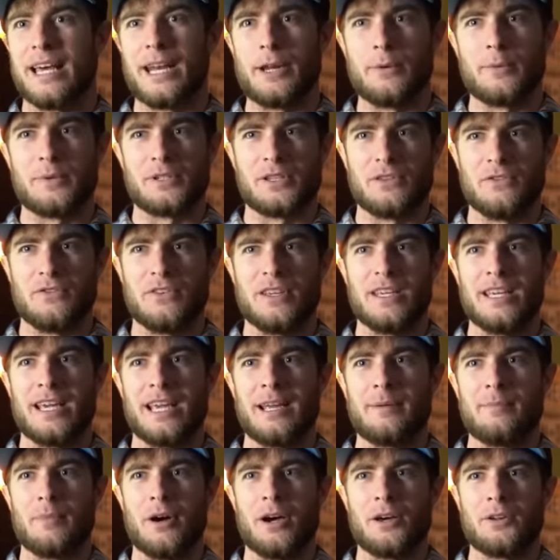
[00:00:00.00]
that it was the
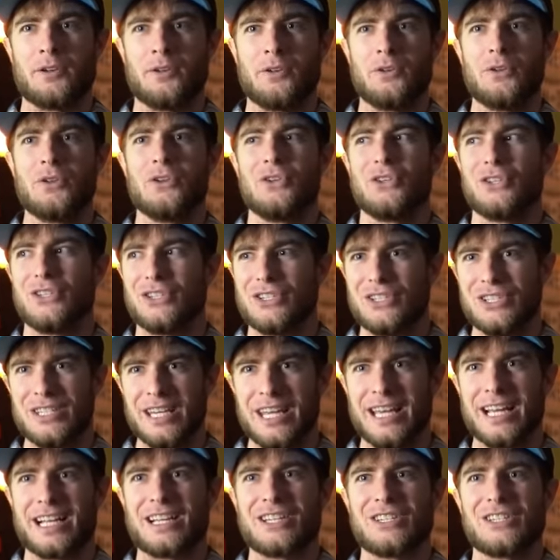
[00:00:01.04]
V8 model,
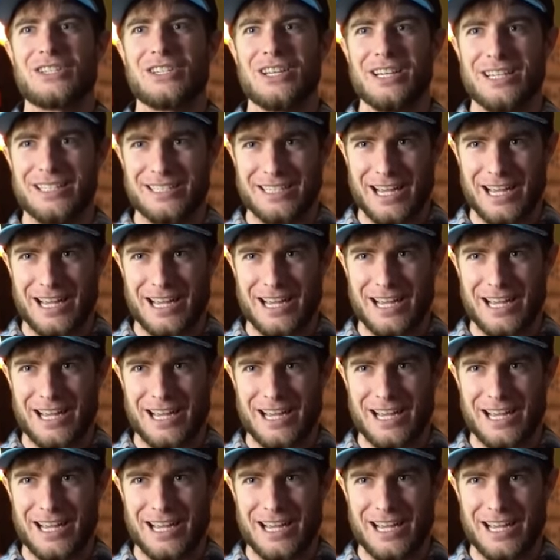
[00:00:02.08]
6